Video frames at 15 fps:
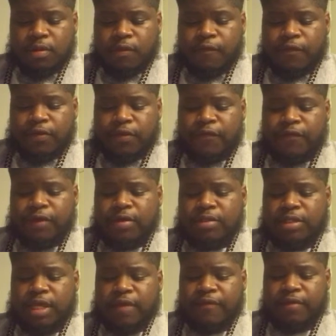For the
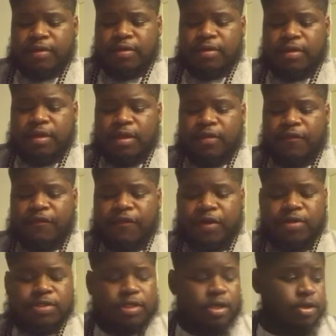first heaven and the
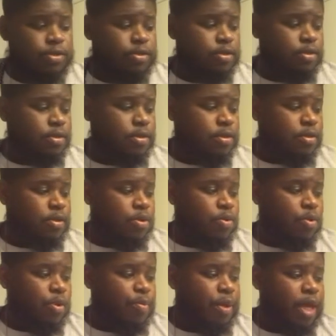first earth
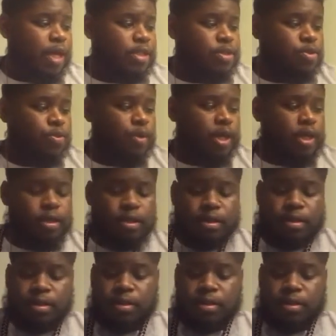were passed away,